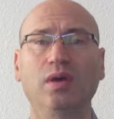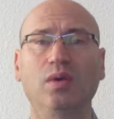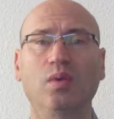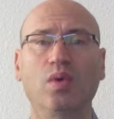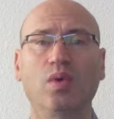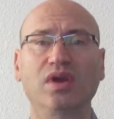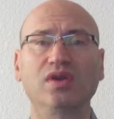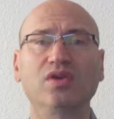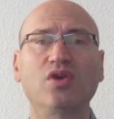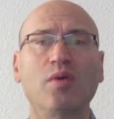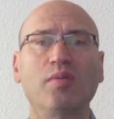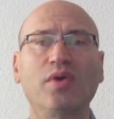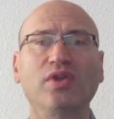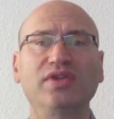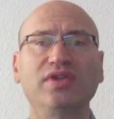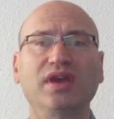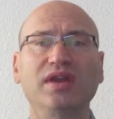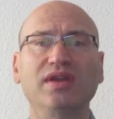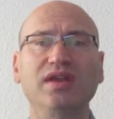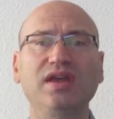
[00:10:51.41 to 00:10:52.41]
One common
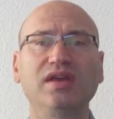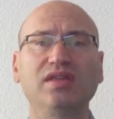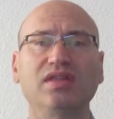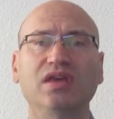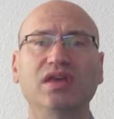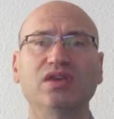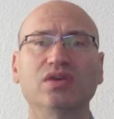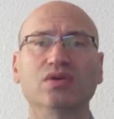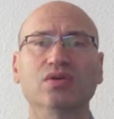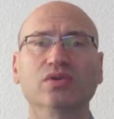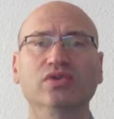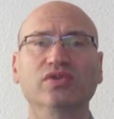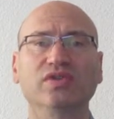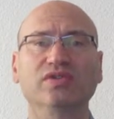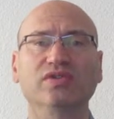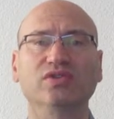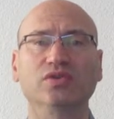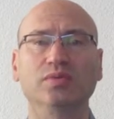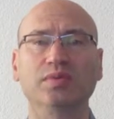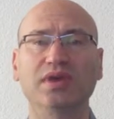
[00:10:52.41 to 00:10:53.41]
technique they use
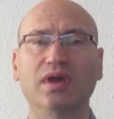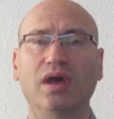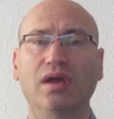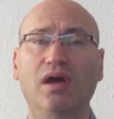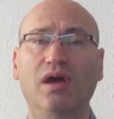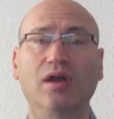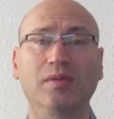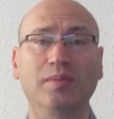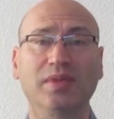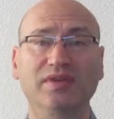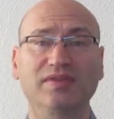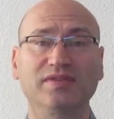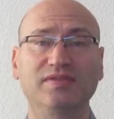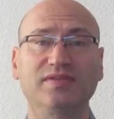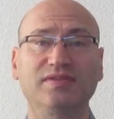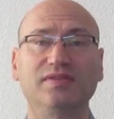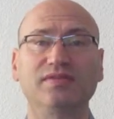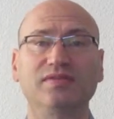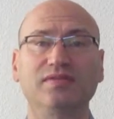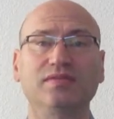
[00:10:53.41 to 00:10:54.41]
is to be
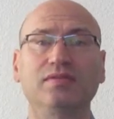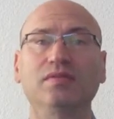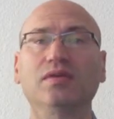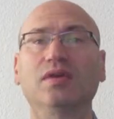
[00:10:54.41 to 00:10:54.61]
alarmists.